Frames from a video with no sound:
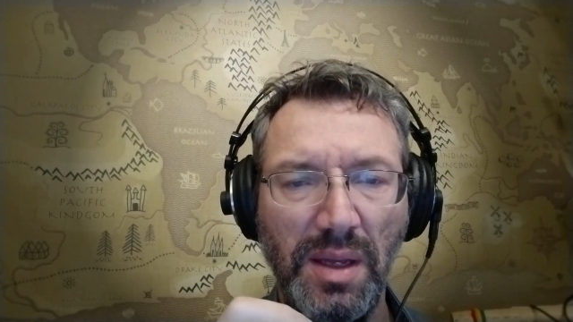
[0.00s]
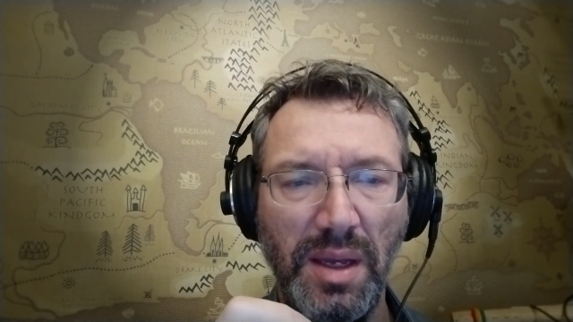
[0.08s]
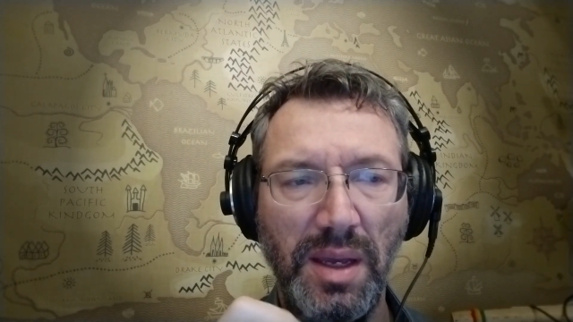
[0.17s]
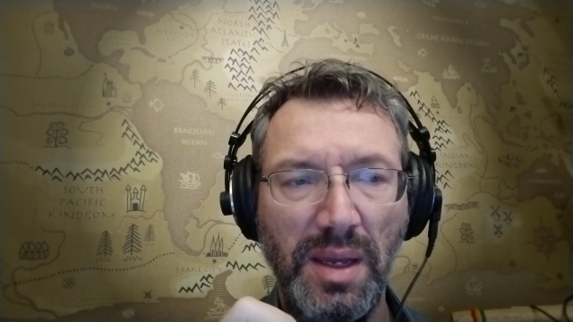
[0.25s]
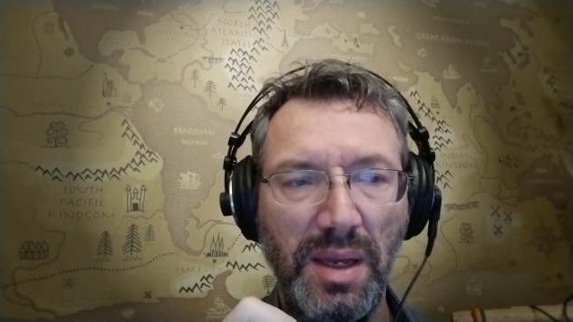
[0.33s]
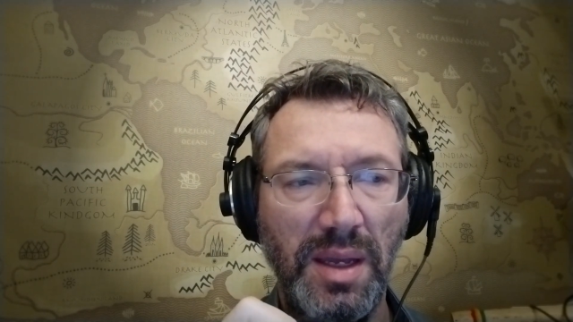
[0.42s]

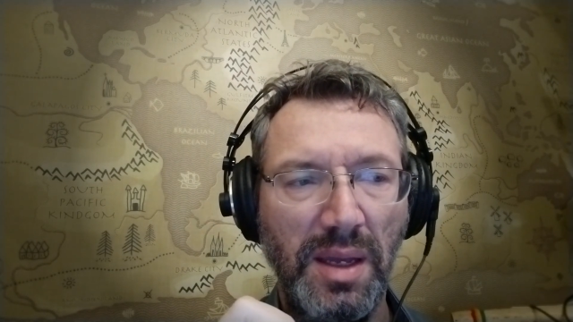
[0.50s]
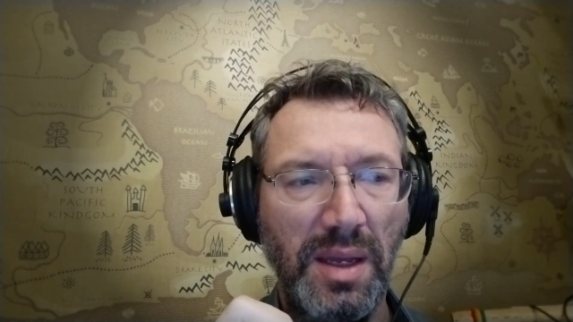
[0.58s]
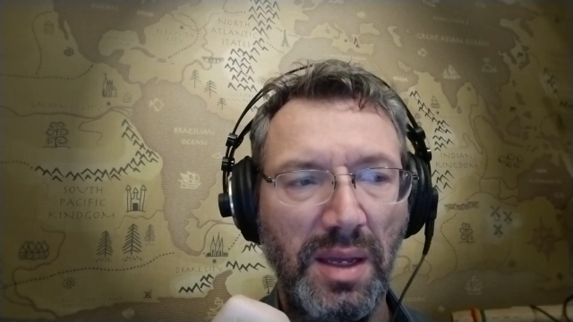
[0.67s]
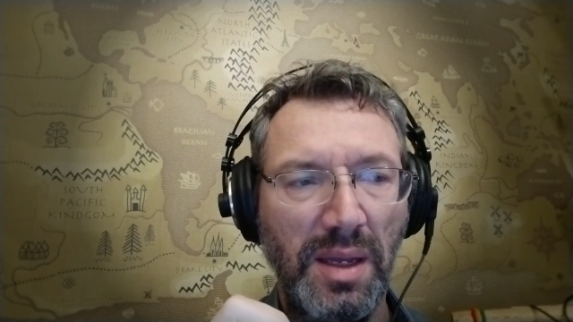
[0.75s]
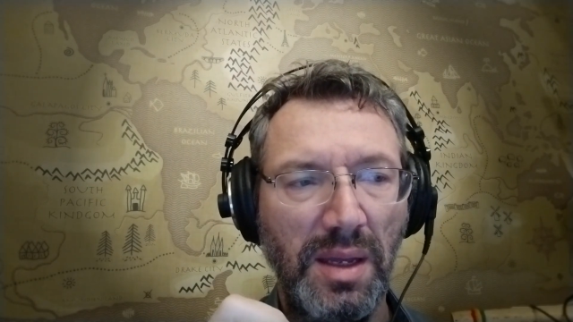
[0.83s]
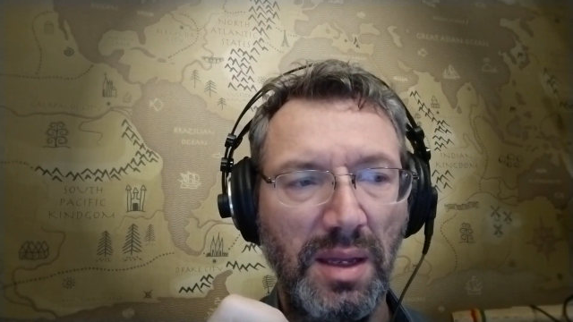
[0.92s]

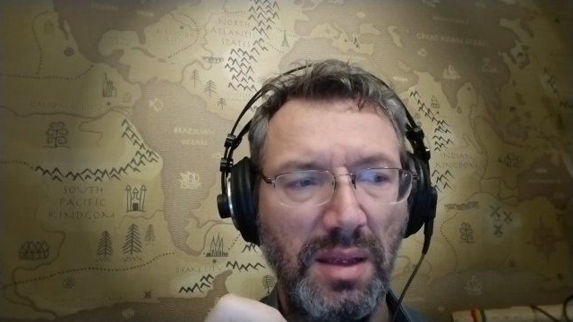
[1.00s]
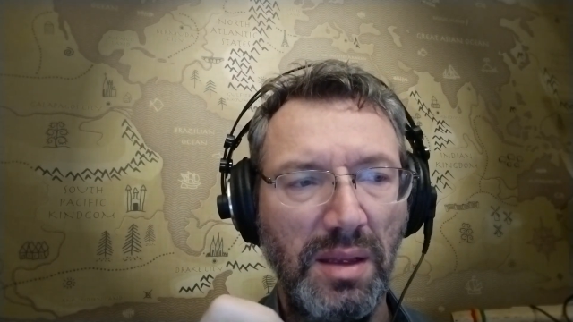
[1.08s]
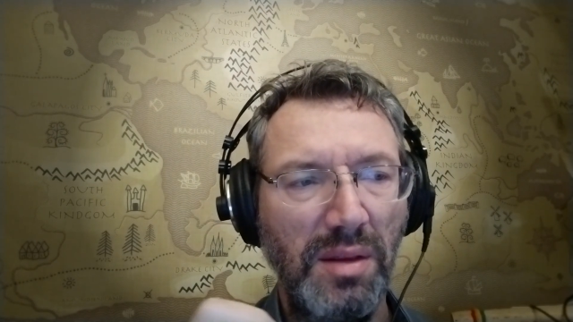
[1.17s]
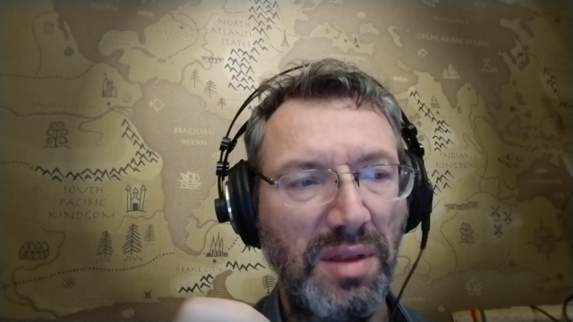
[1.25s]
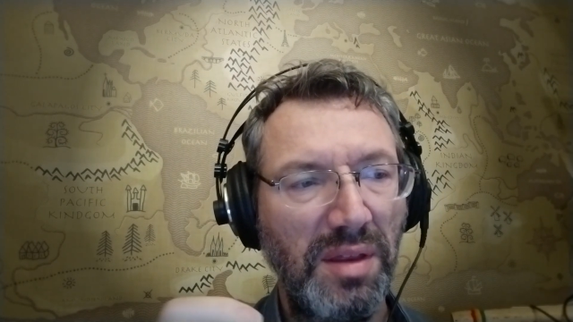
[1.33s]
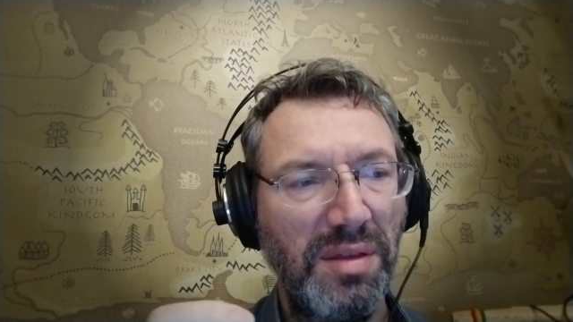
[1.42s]

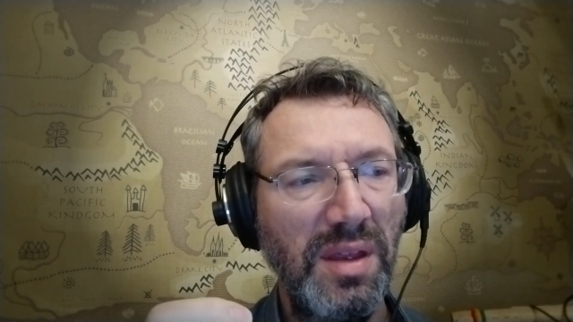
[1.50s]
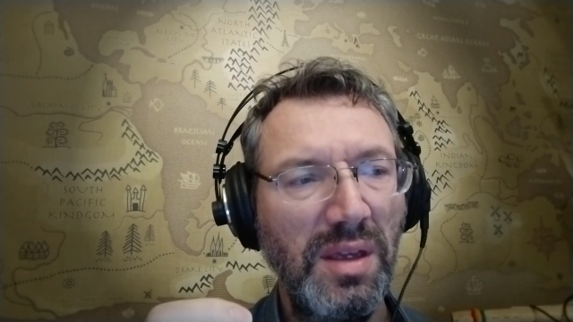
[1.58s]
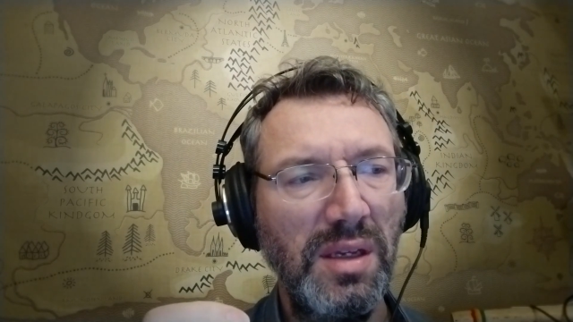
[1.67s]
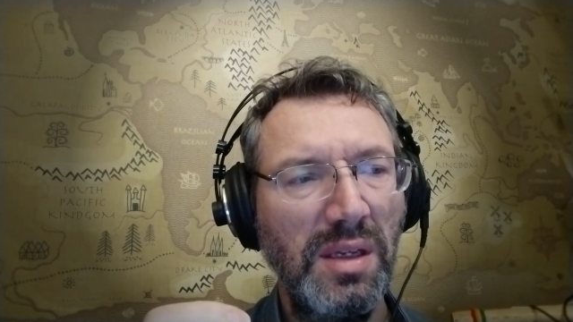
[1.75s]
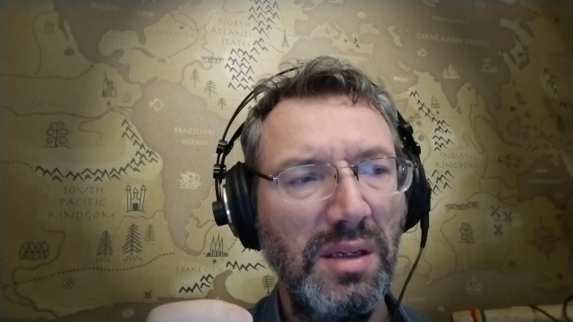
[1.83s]
they think